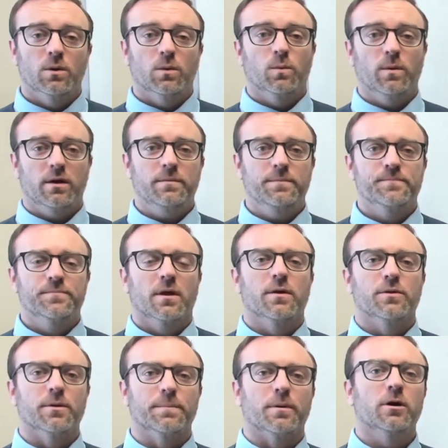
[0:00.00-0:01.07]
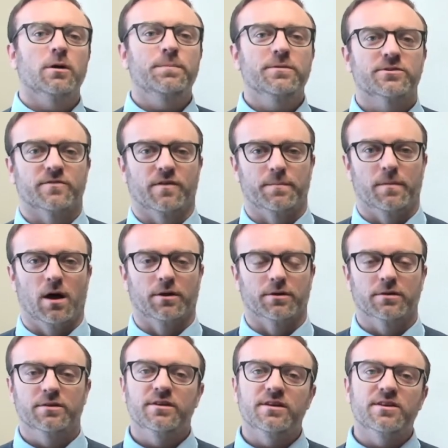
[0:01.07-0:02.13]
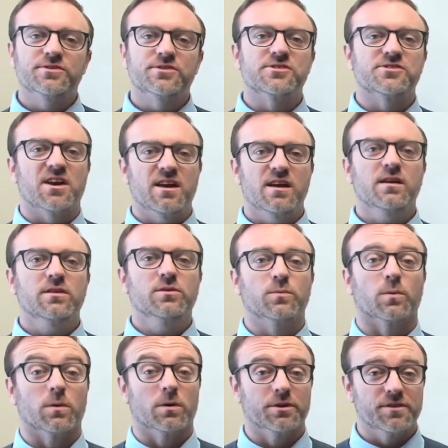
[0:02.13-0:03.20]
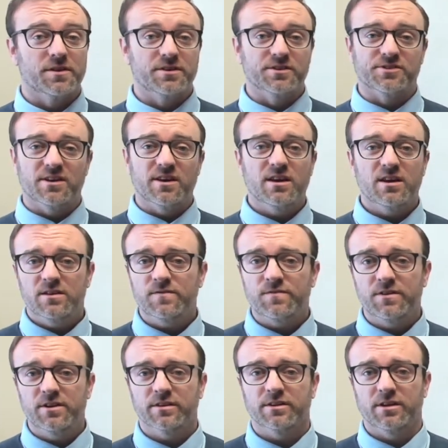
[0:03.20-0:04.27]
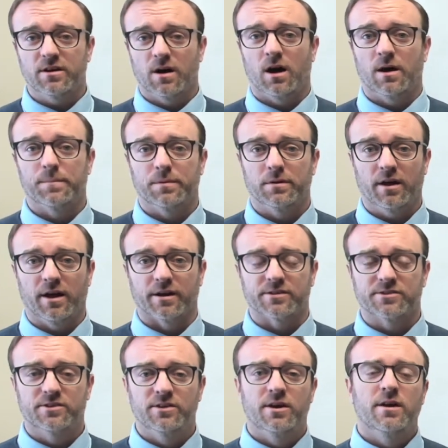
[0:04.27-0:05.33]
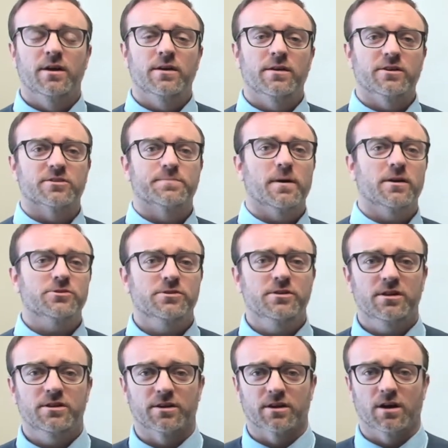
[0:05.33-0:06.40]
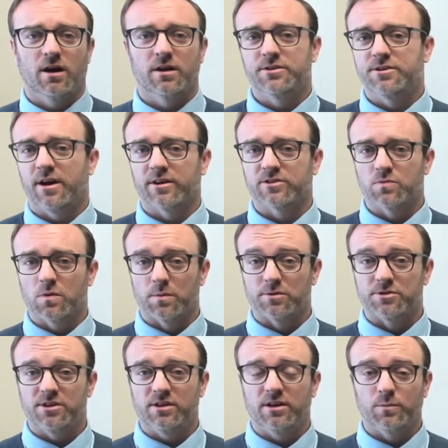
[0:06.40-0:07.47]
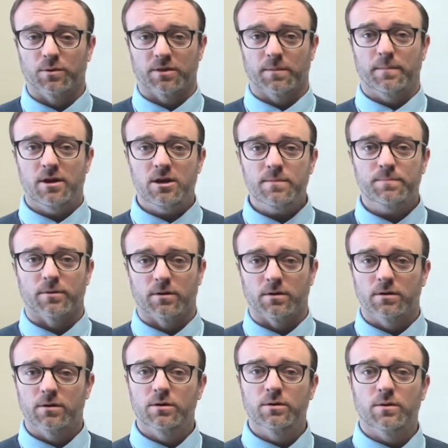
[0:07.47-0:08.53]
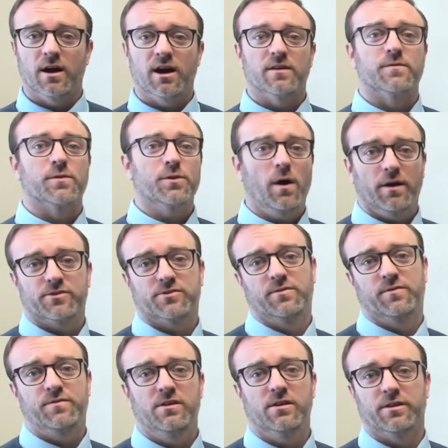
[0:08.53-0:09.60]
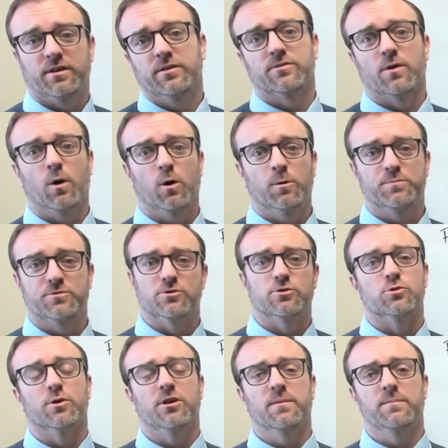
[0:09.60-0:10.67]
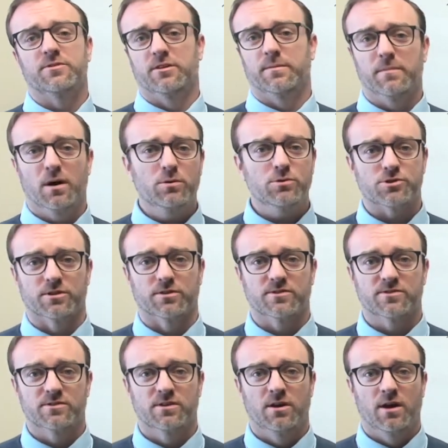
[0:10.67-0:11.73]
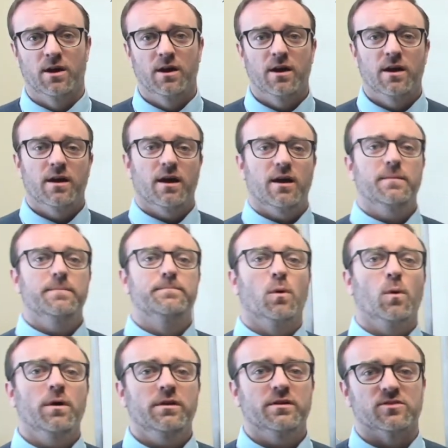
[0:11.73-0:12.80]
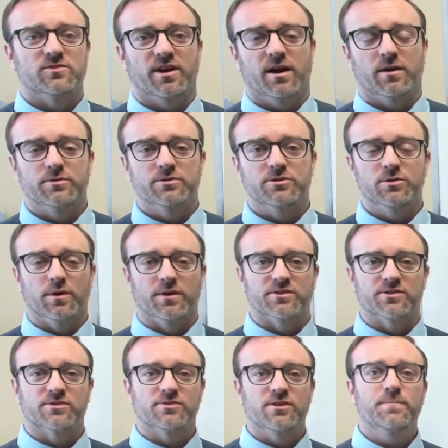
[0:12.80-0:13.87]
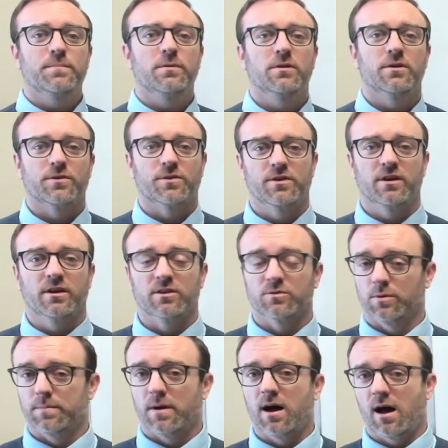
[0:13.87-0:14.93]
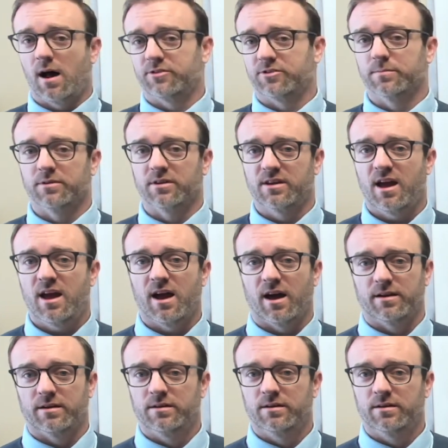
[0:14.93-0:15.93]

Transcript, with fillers: Well, the purpose of a model is to take the world that is infinitely complex, especially in a context where we're dealing with people who have thoughts, feelings, hopes, dreams, and emotions, and boil it down to as simple a thing as we possibly can.